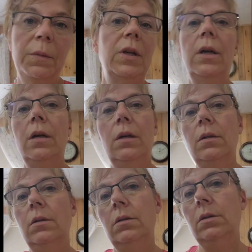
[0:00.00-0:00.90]

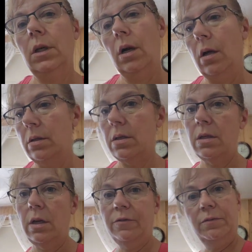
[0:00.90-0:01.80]
gonna get all this
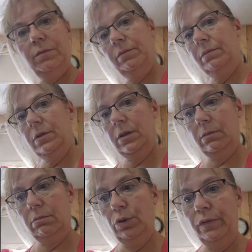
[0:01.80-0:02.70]
stuff
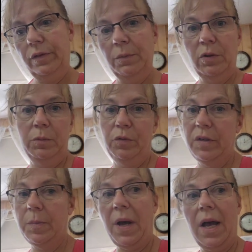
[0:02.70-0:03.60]
I'm going to move
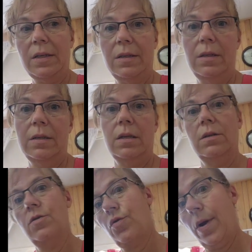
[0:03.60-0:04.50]
these boxes
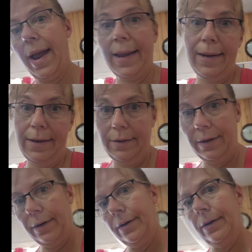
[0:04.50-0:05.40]
and drag it in
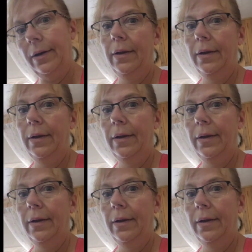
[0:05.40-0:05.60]
here and